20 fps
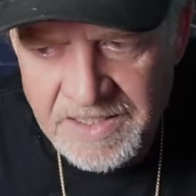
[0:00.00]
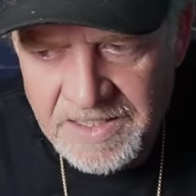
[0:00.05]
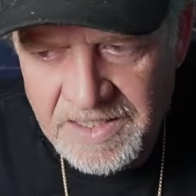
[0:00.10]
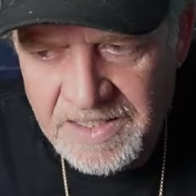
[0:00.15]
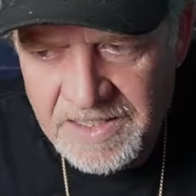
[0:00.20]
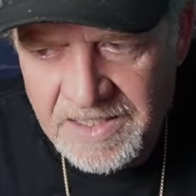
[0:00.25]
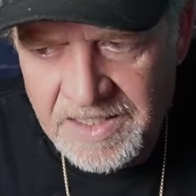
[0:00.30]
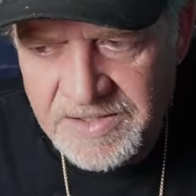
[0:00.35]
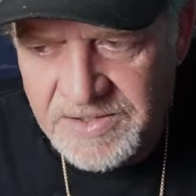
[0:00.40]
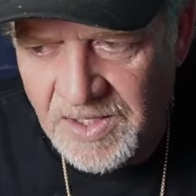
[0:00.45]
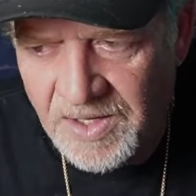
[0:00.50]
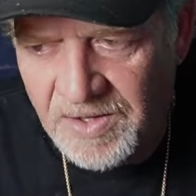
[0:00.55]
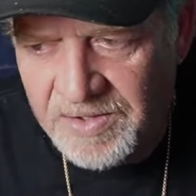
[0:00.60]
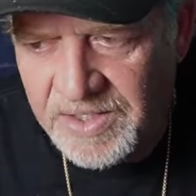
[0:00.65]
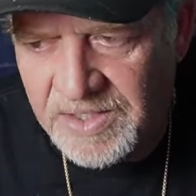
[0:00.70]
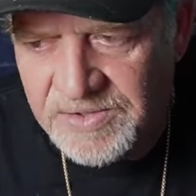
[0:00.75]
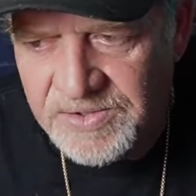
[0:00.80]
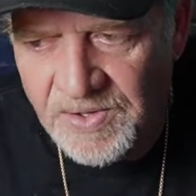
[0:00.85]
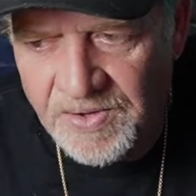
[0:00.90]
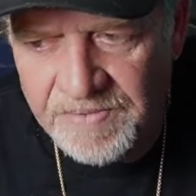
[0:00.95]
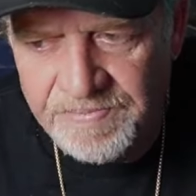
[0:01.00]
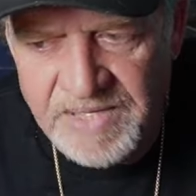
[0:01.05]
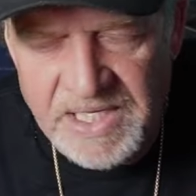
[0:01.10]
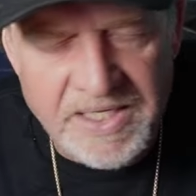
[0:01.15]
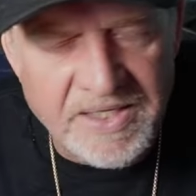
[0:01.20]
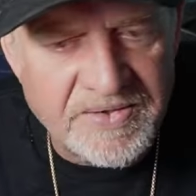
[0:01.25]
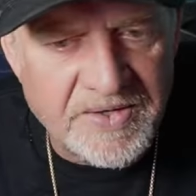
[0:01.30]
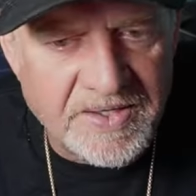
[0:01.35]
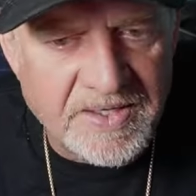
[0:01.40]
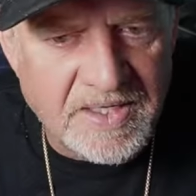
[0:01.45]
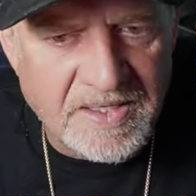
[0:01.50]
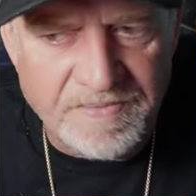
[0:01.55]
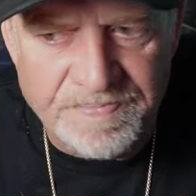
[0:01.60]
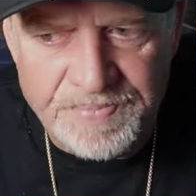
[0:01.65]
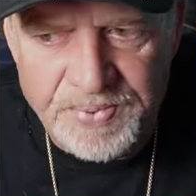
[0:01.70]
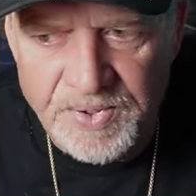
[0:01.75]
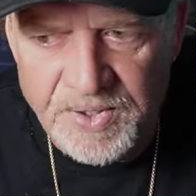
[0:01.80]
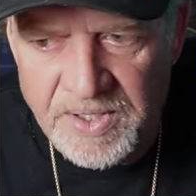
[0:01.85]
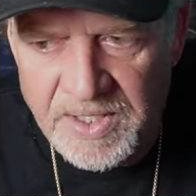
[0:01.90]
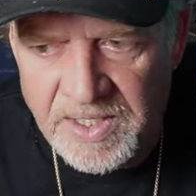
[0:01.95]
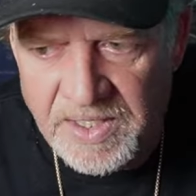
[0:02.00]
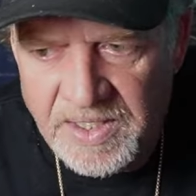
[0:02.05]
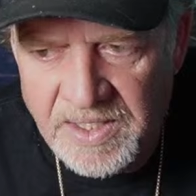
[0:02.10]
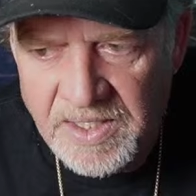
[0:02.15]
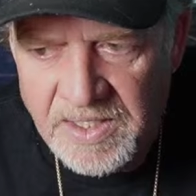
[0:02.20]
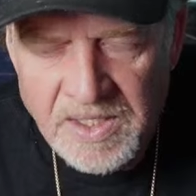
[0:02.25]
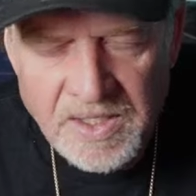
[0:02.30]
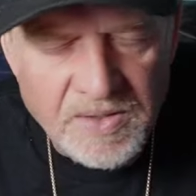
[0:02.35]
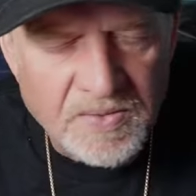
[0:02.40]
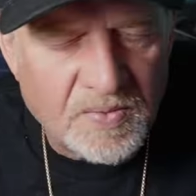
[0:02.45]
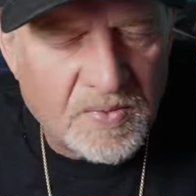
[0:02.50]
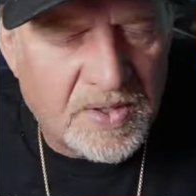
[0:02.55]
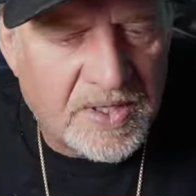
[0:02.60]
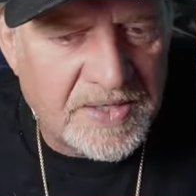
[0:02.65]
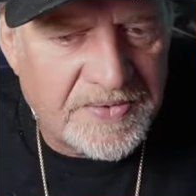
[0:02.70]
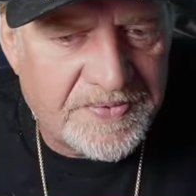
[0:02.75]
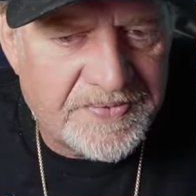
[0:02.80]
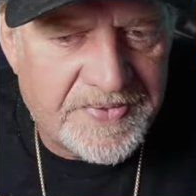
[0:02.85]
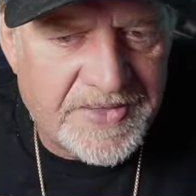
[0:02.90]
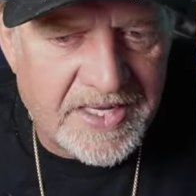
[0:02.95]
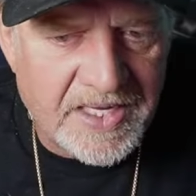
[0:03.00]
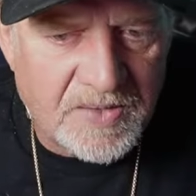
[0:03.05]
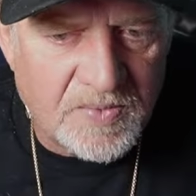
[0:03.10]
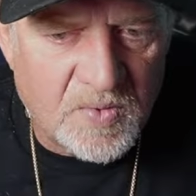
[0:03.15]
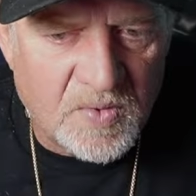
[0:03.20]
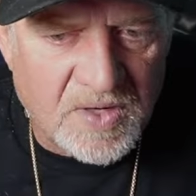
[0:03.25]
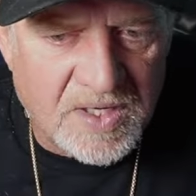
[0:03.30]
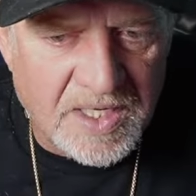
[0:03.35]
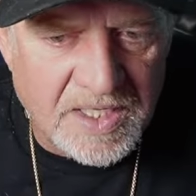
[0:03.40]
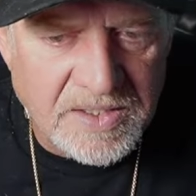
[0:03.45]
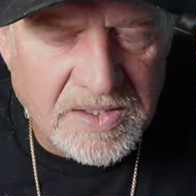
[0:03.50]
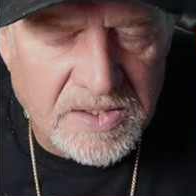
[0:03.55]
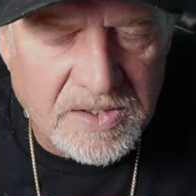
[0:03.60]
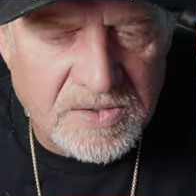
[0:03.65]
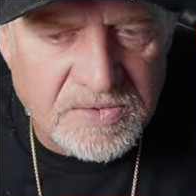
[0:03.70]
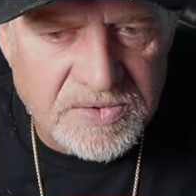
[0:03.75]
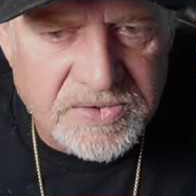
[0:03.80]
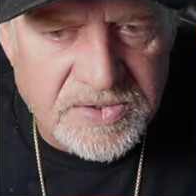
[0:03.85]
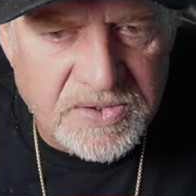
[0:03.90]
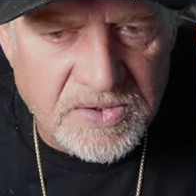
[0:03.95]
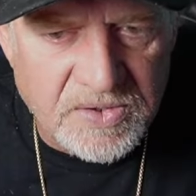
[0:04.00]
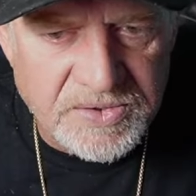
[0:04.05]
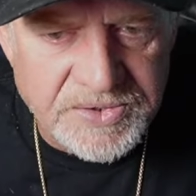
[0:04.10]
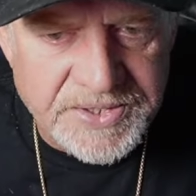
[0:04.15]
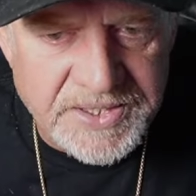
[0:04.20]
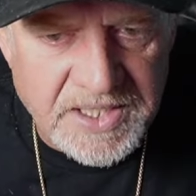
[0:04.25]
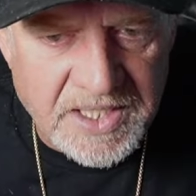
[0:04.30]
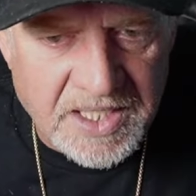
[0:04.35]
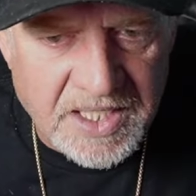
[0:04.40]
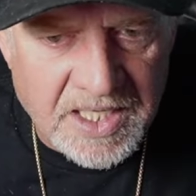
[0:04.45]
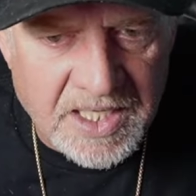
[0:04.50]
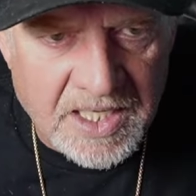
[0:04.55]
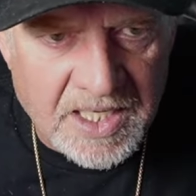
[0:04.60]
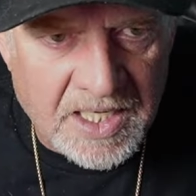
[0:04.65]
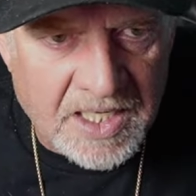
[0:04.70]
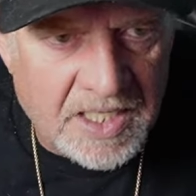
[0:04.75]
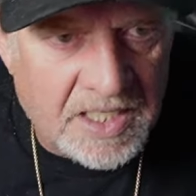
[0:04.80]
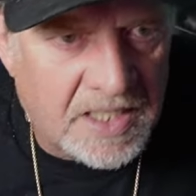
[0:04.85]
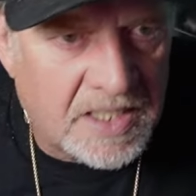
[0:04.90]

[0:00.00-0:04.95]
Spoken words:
It's all controlled media. They're going to put what they want you to see.